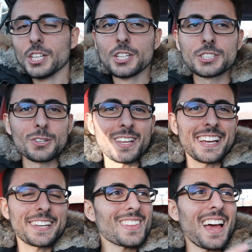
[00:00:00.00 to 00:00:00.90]
So,
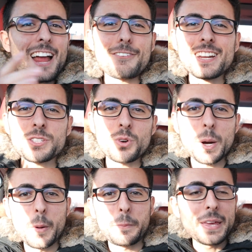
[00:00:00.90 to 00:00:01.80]
like, I ran into a
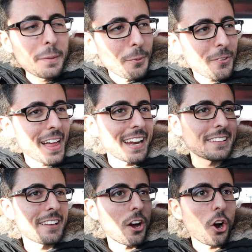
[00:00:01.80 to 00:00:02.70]
couple of people that
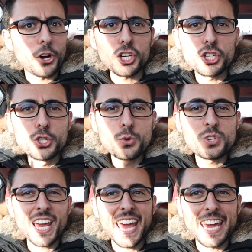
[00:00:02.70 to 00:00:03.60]
are
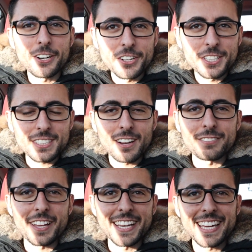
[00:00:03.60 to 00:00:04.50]
huge haters of
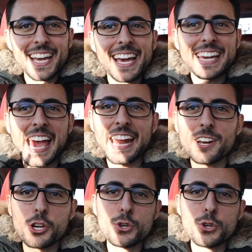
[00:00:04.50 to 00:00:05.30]
like Canada